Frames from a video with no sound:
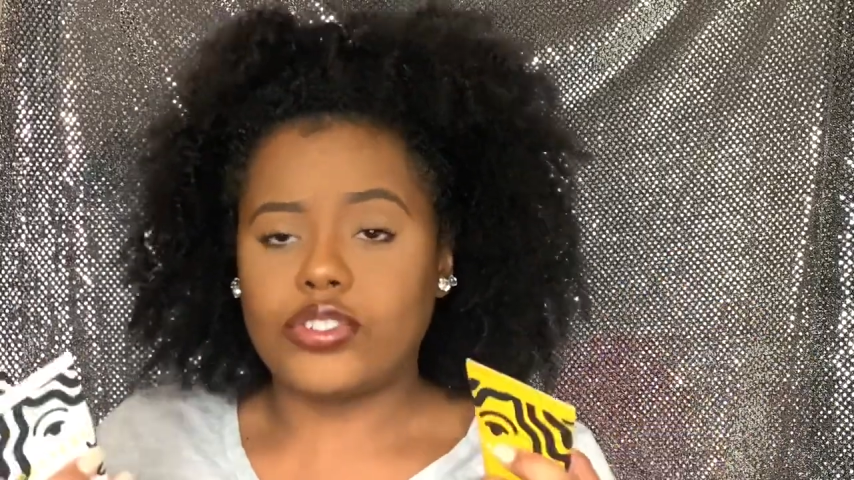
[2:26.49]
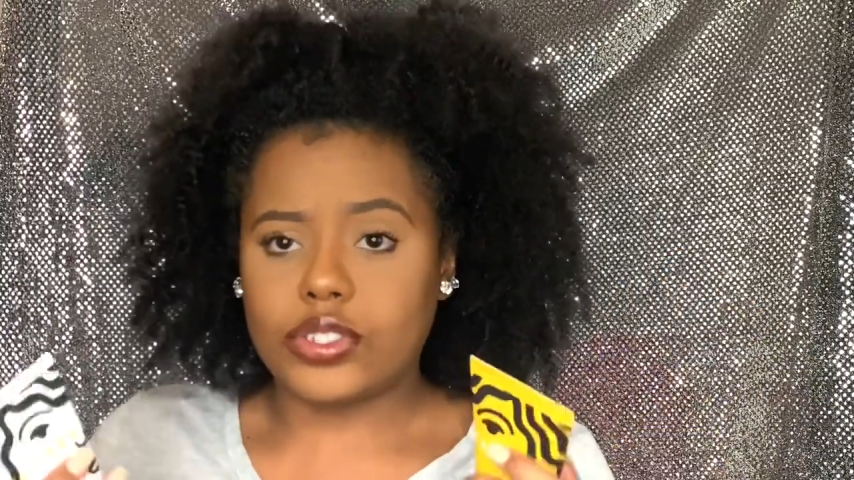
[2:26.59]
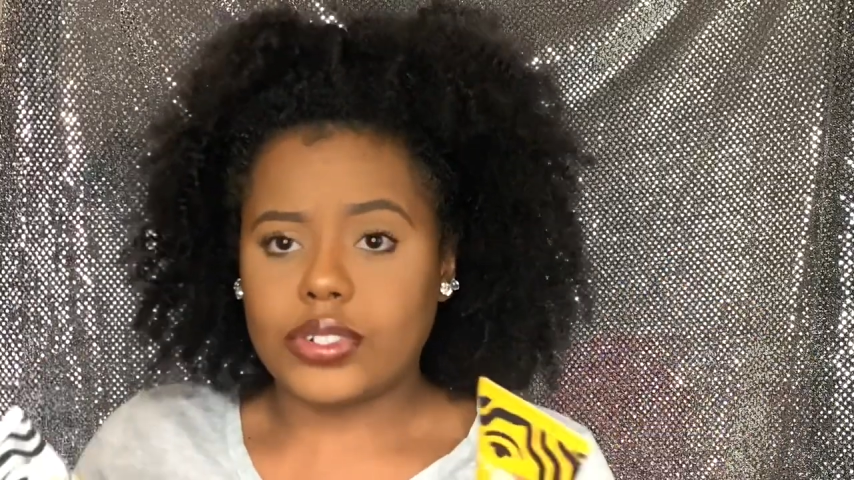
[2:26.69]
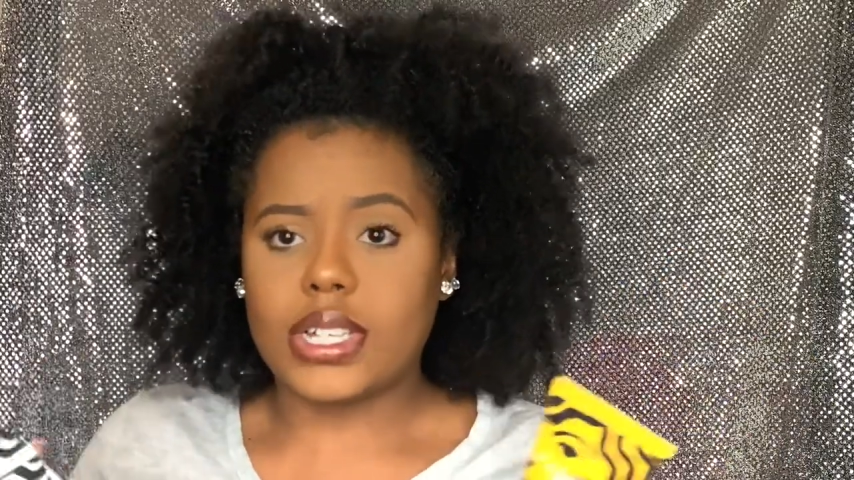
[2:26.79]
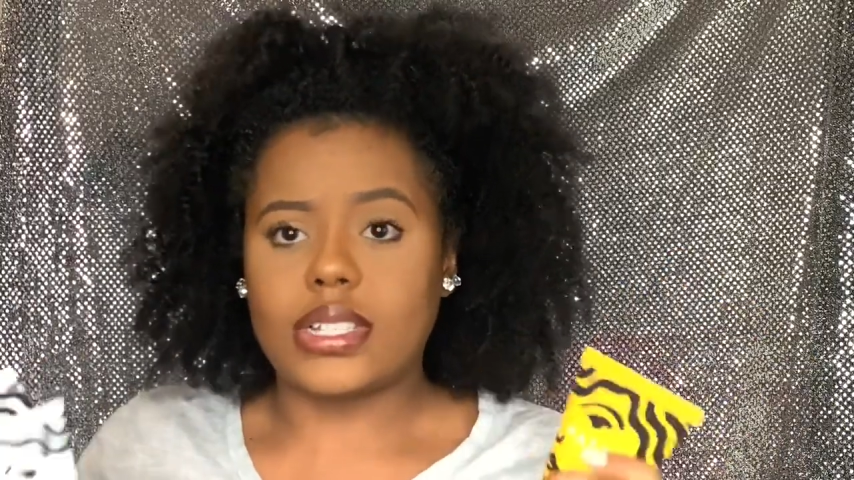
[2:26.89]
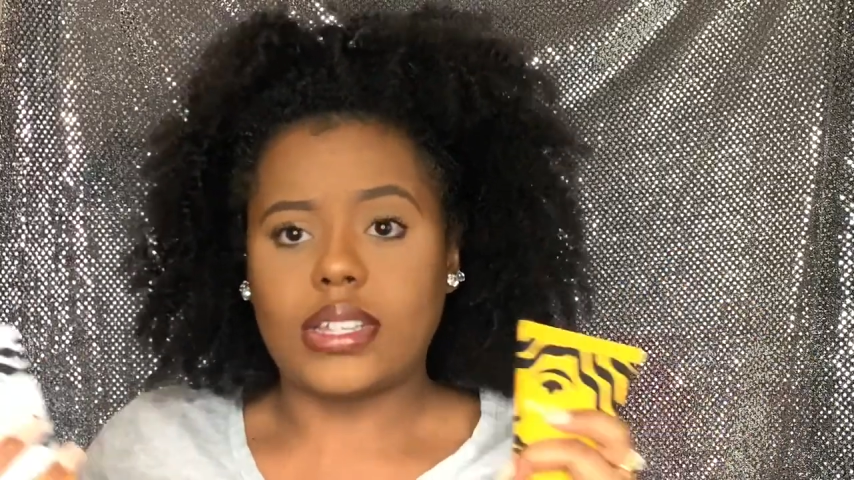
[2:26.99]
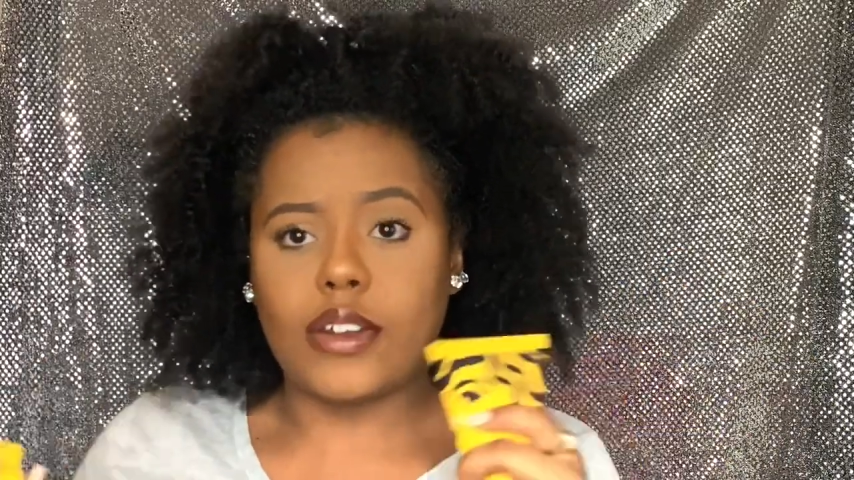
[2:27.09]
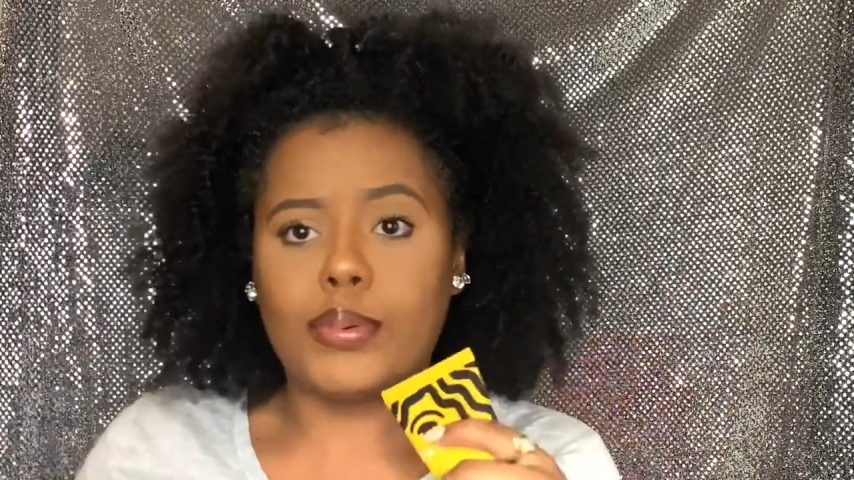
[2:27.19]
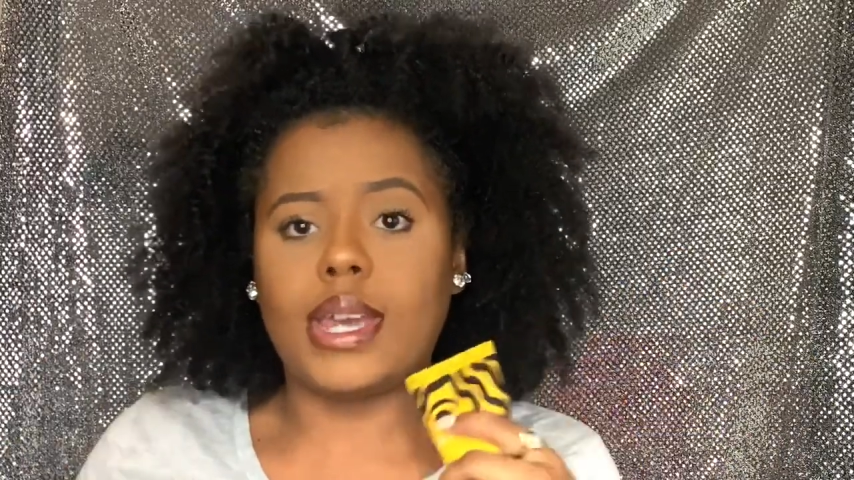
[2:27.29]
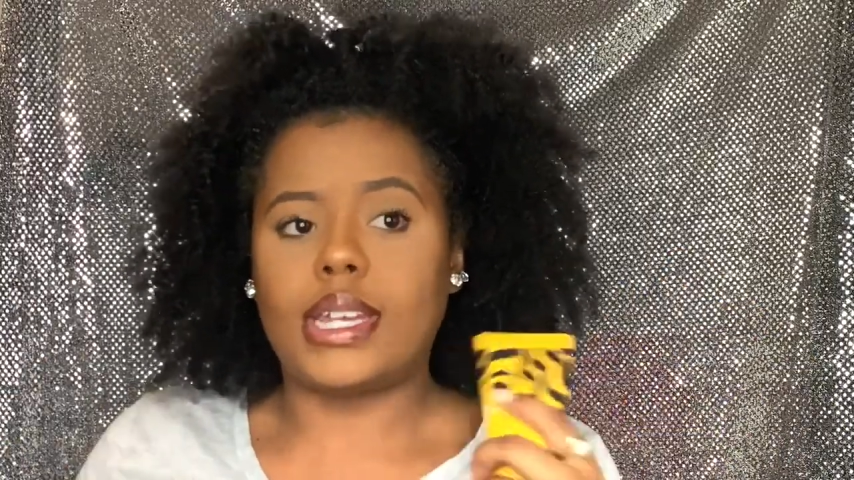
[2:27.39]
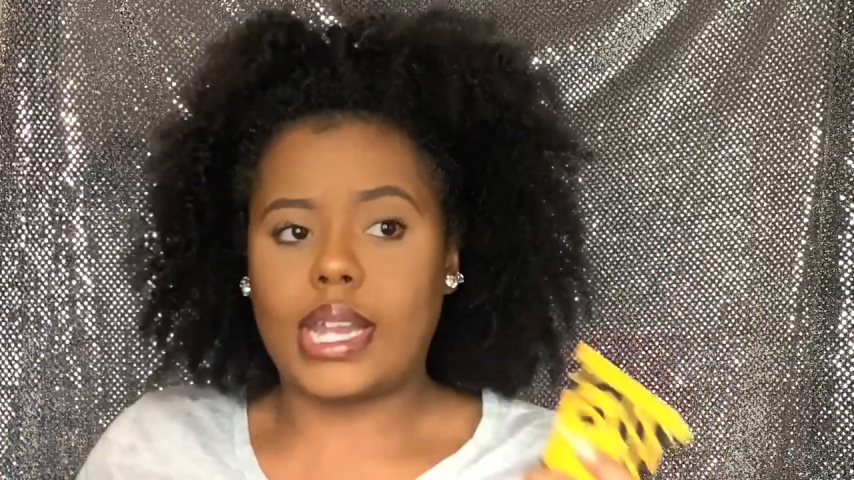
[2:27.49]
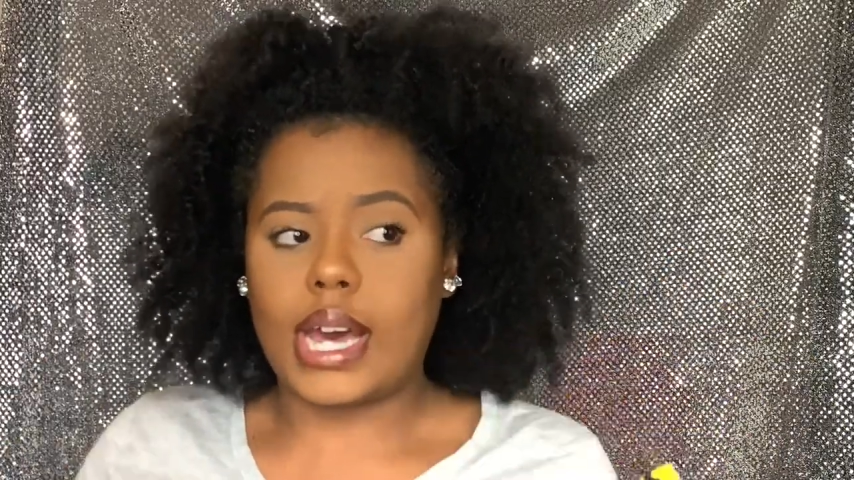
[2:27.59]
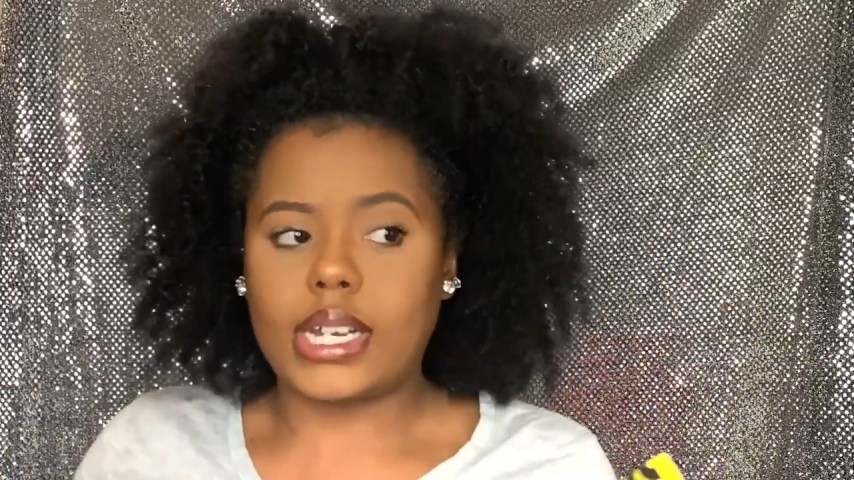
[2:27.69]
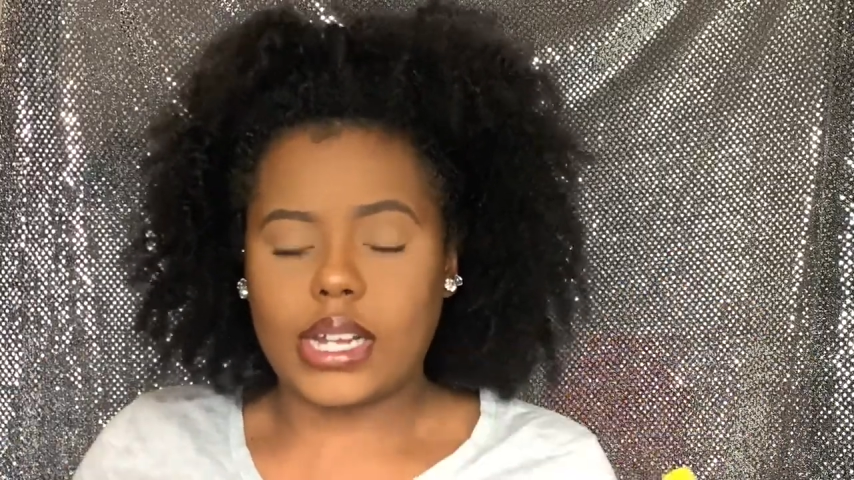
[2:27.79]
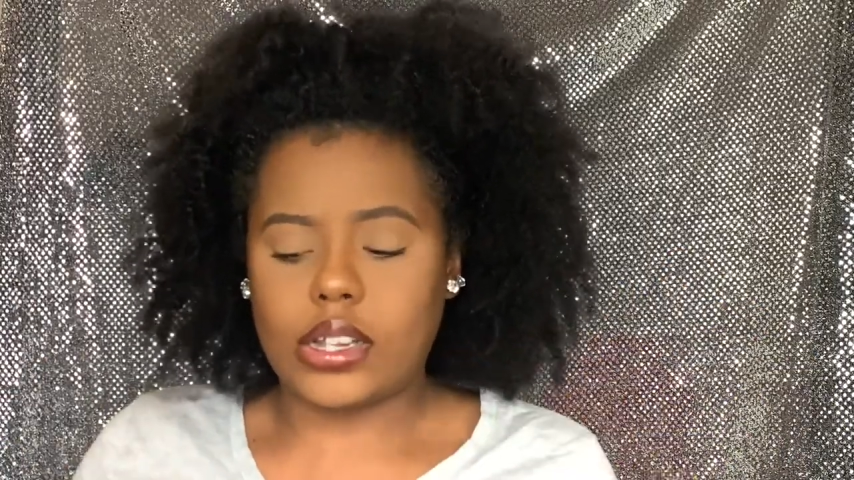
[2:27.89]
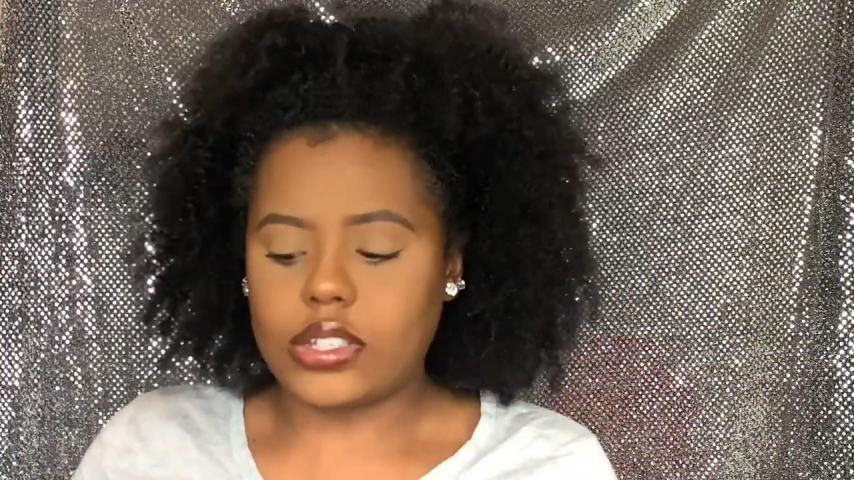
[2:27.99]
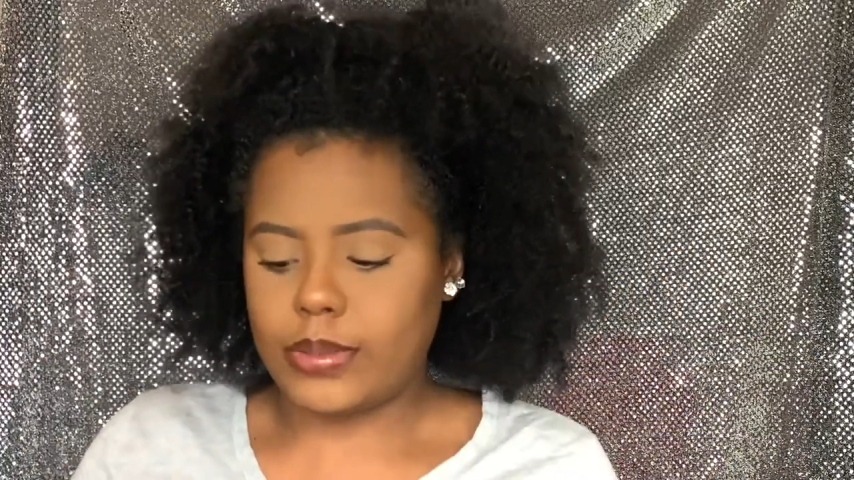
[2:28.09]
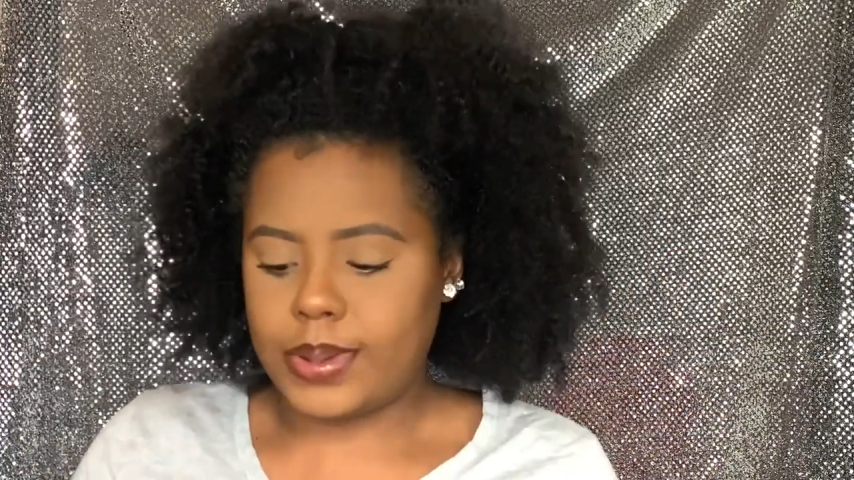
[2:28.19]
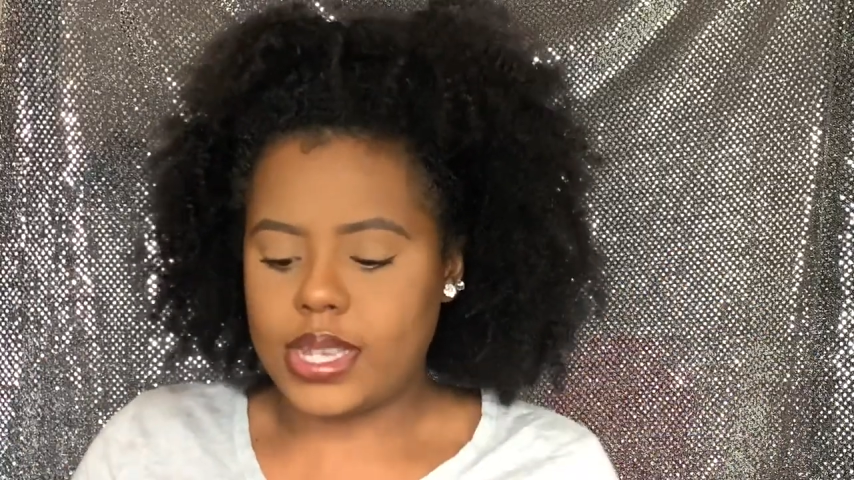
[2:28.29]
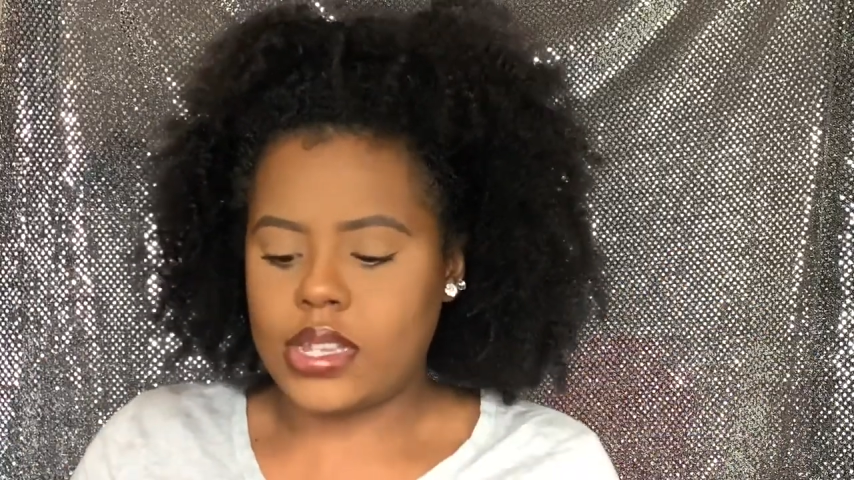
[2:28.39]
3 instead of paying $9 a
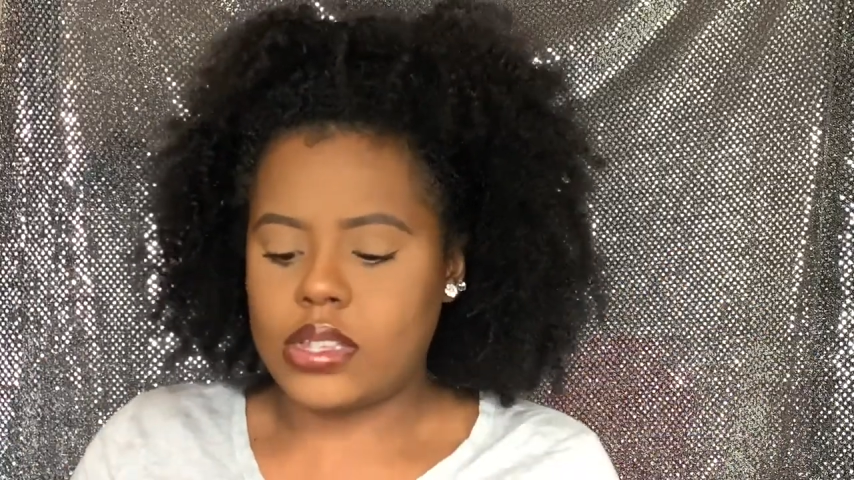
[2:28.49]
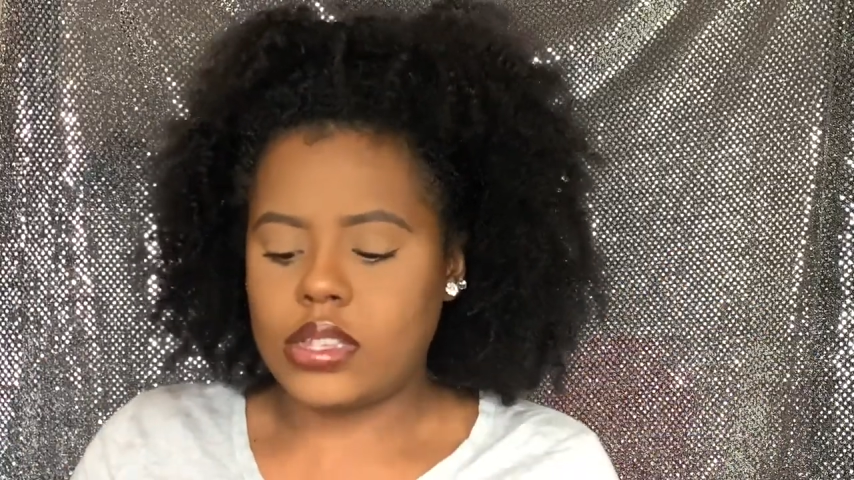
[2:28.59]
piece.